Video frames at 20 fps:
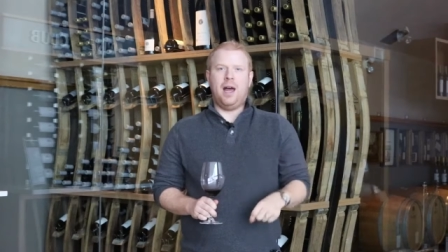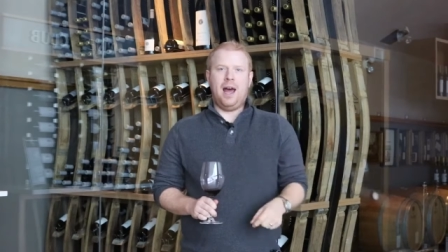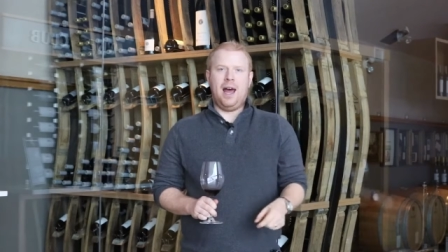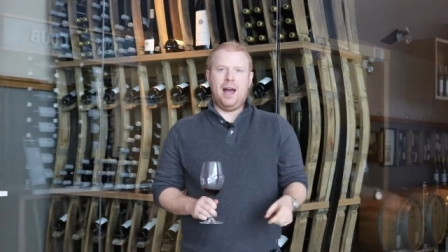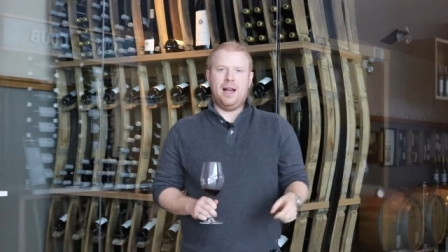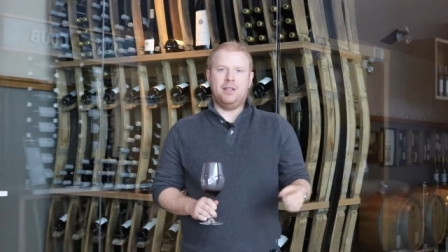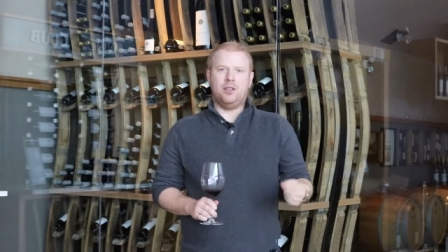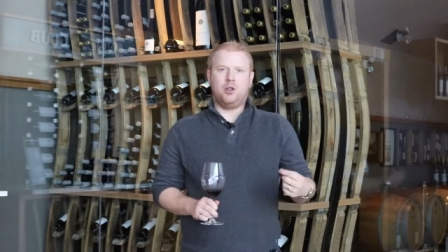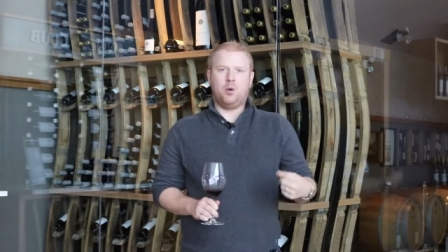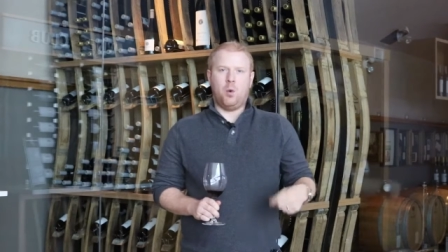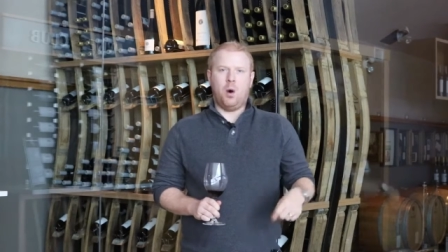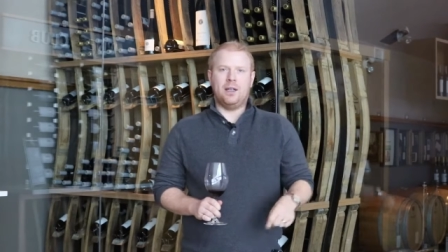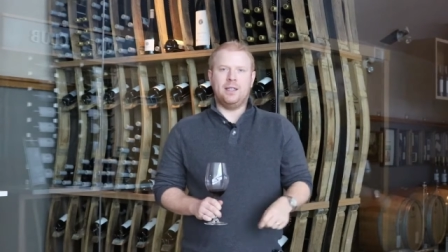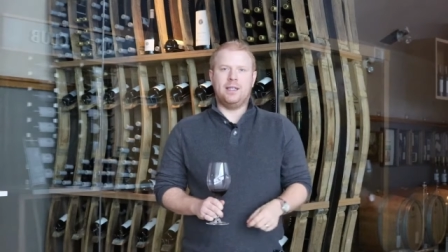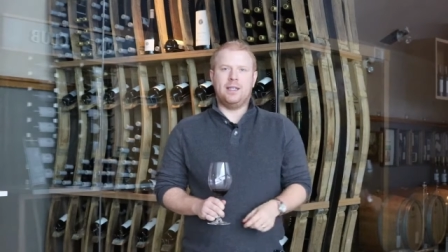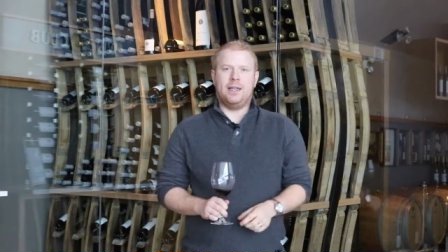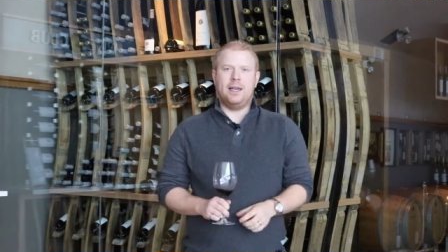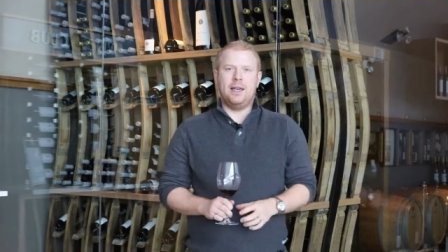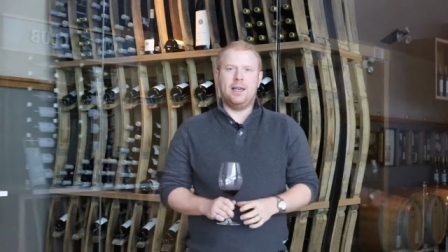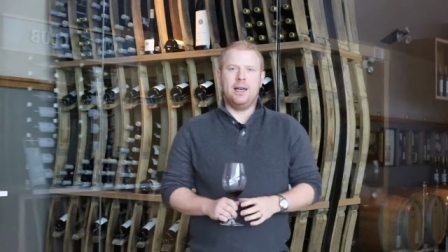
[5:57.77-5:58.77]
and
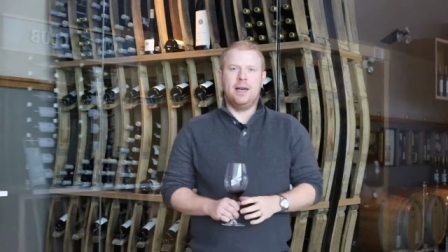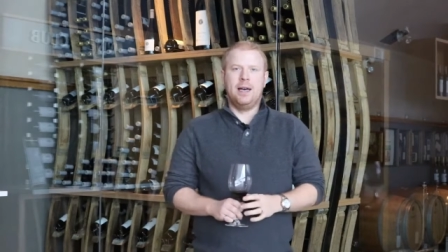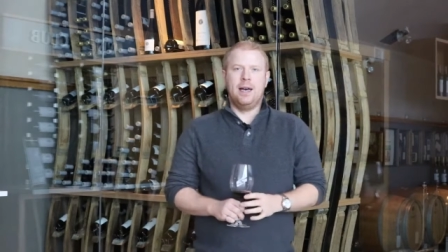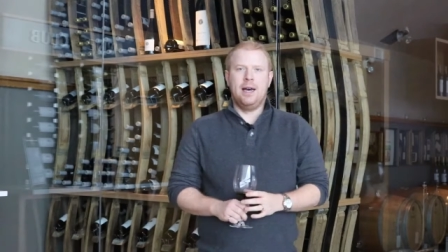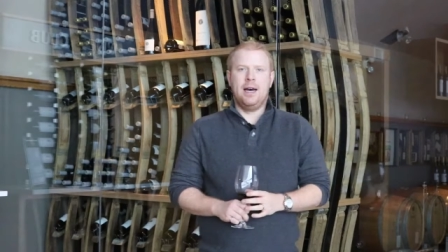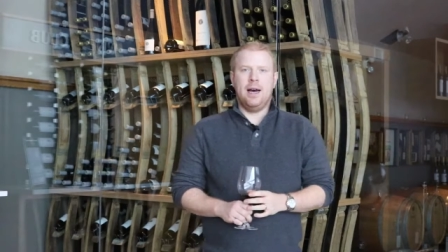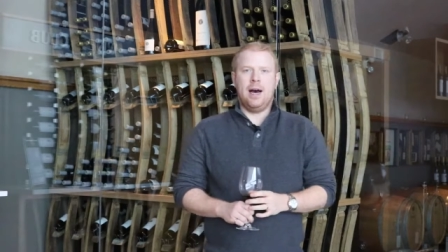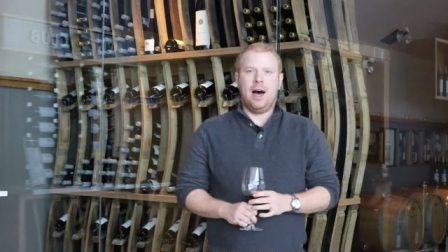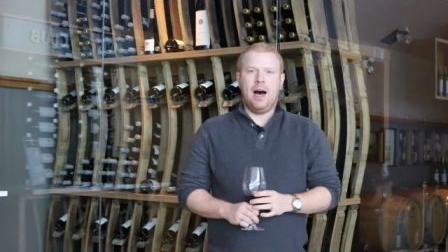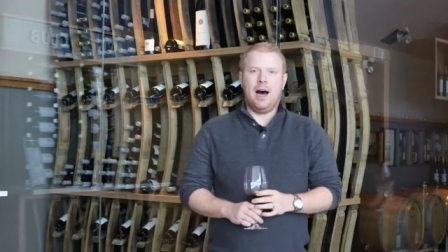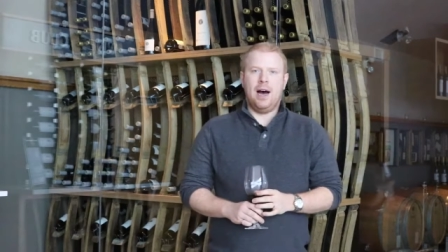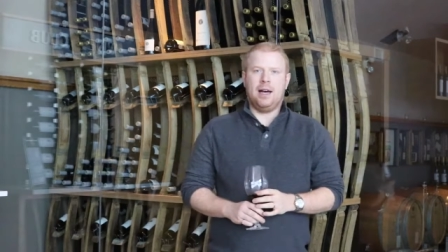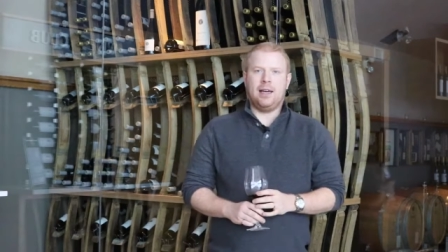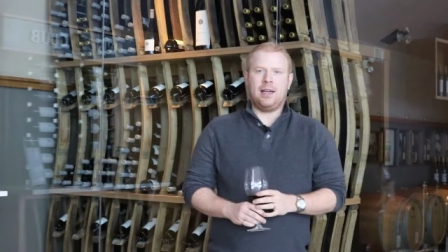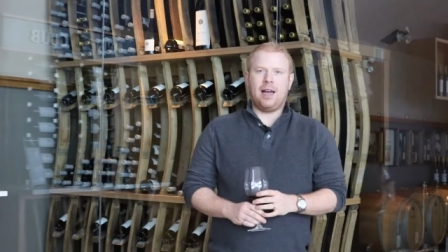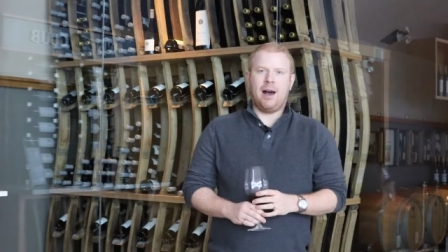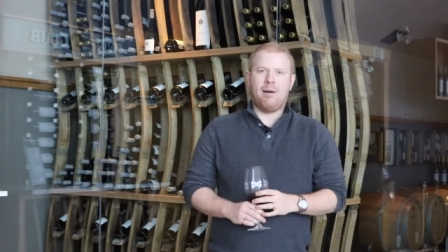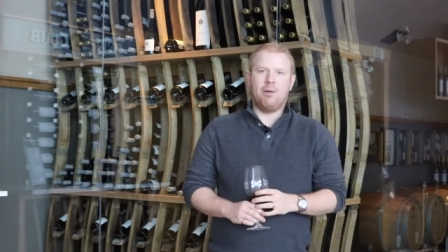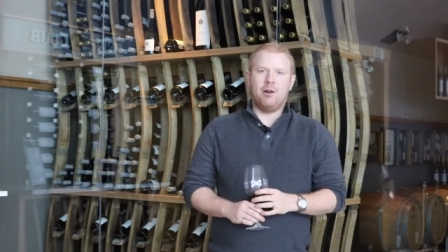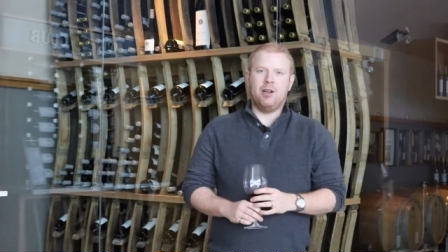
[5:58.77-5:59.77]
20 uh,
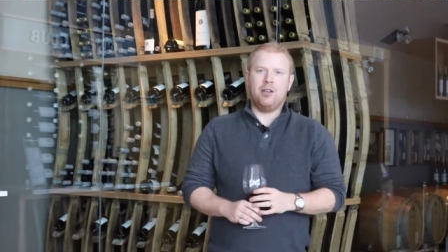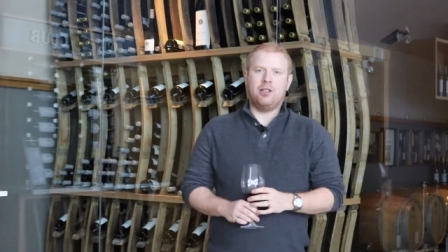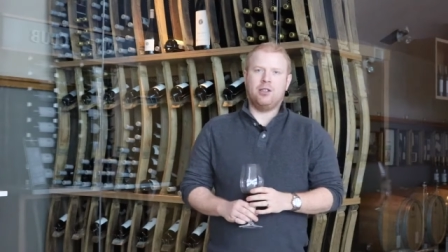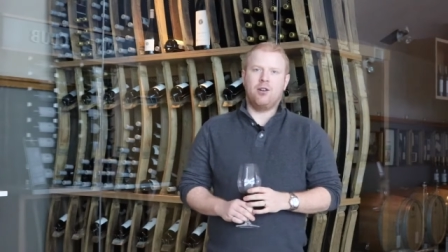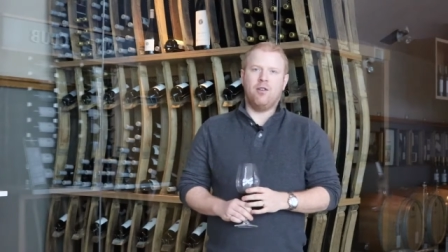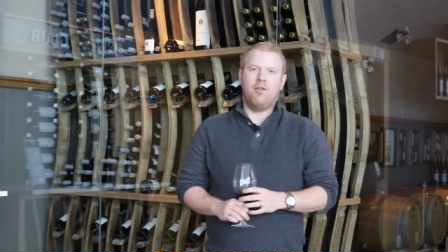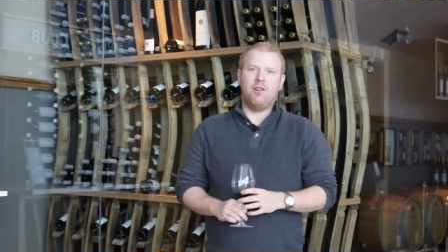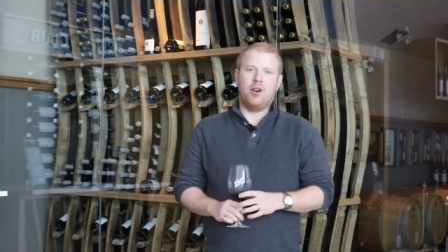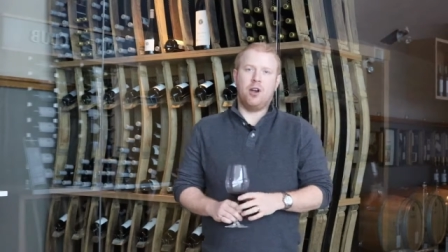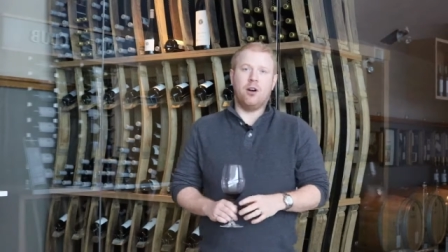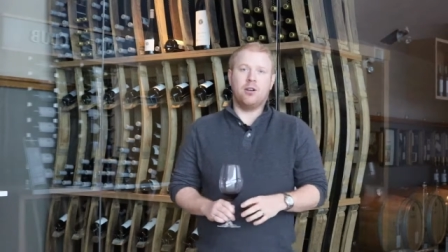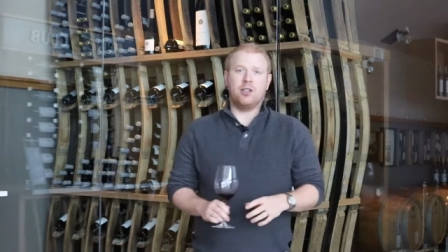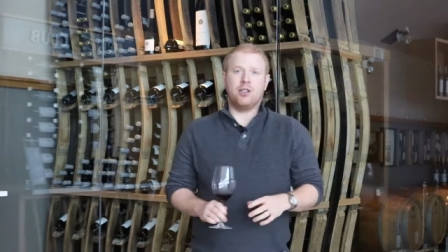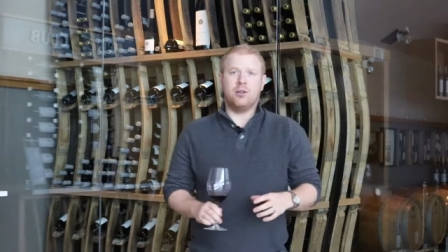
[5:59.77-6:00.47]
Cabernet Sauvignon.